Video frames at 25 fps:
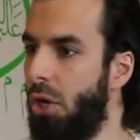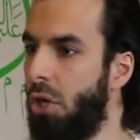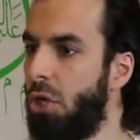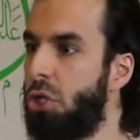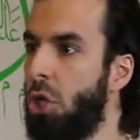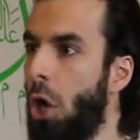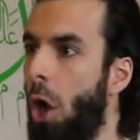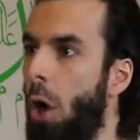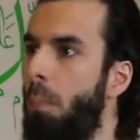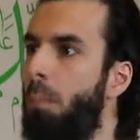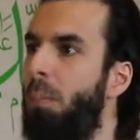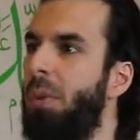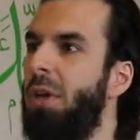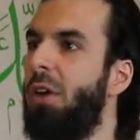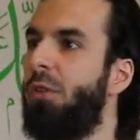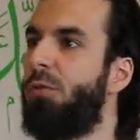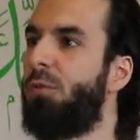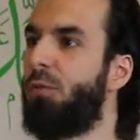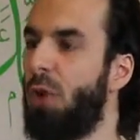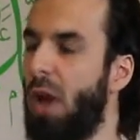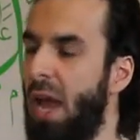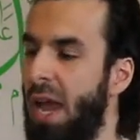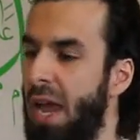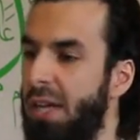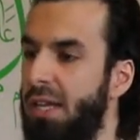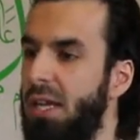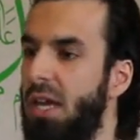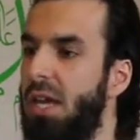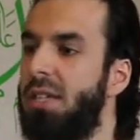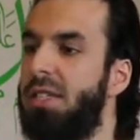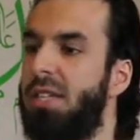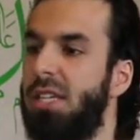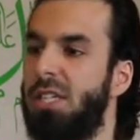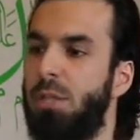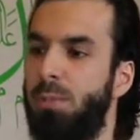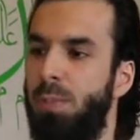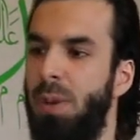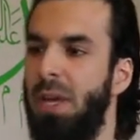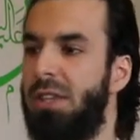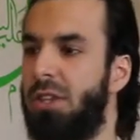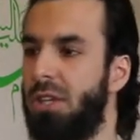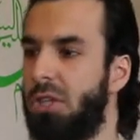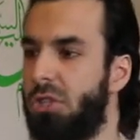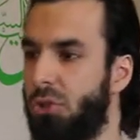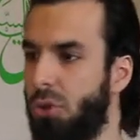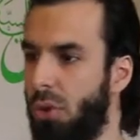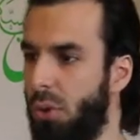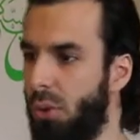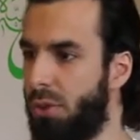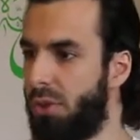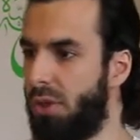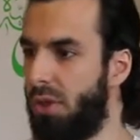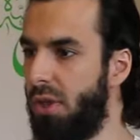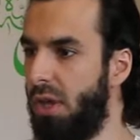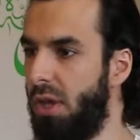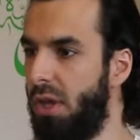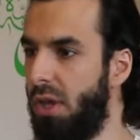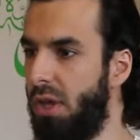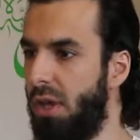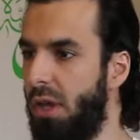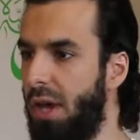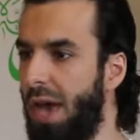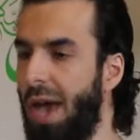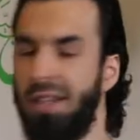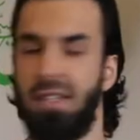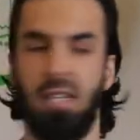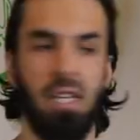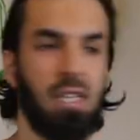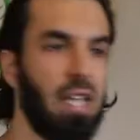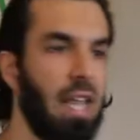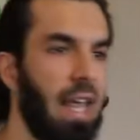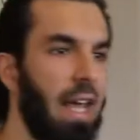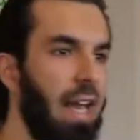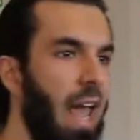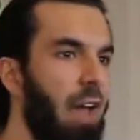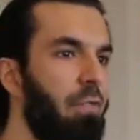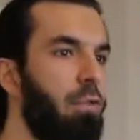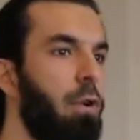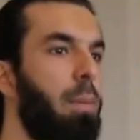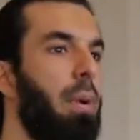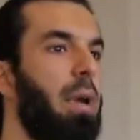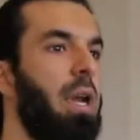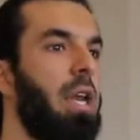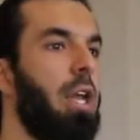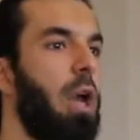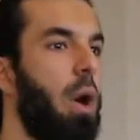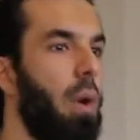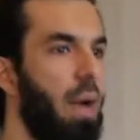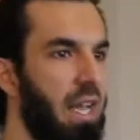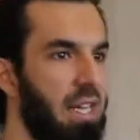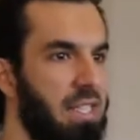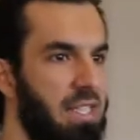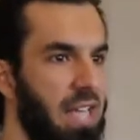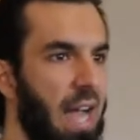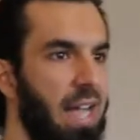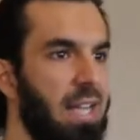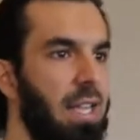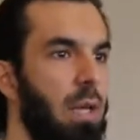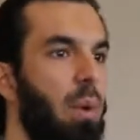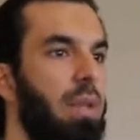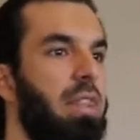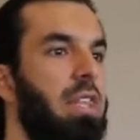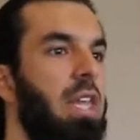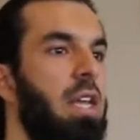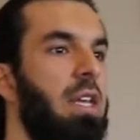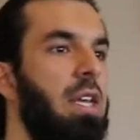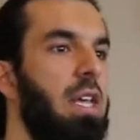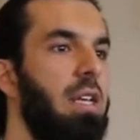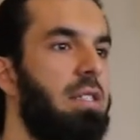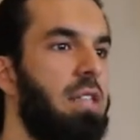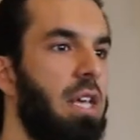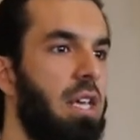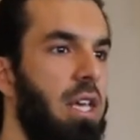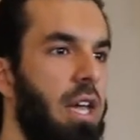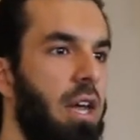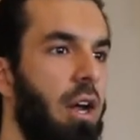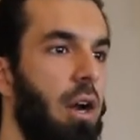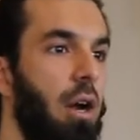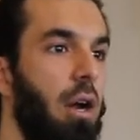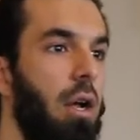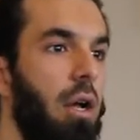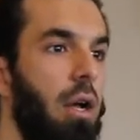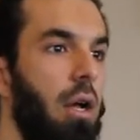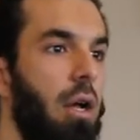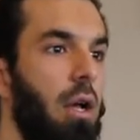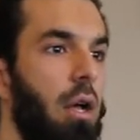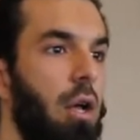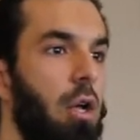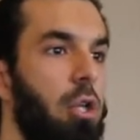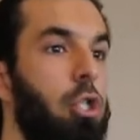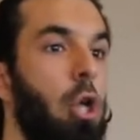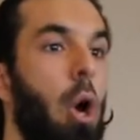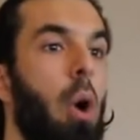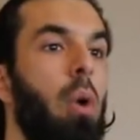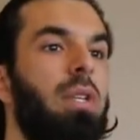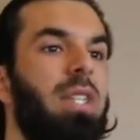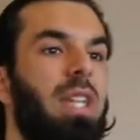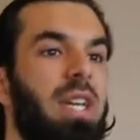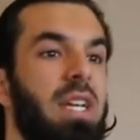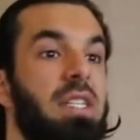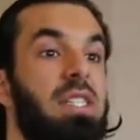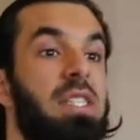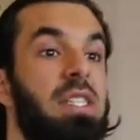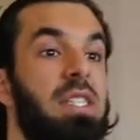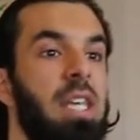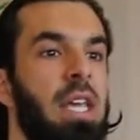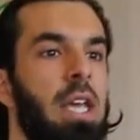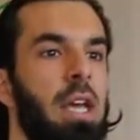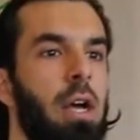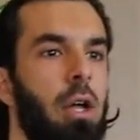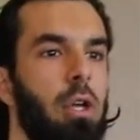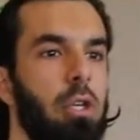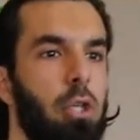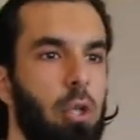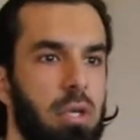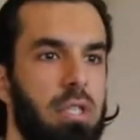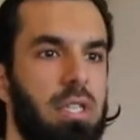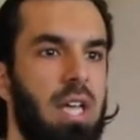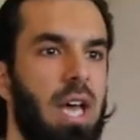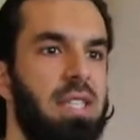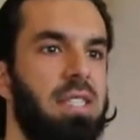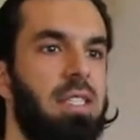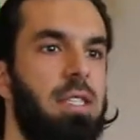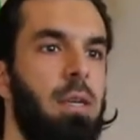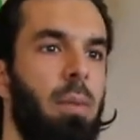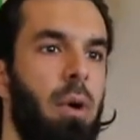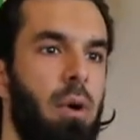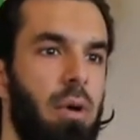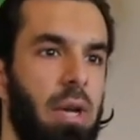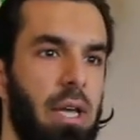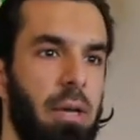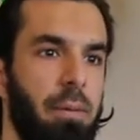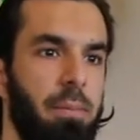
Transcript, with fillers: Don't be afraid to speak the truth and to let everybody know exactly what they need to hear. Don't conceal your testimony.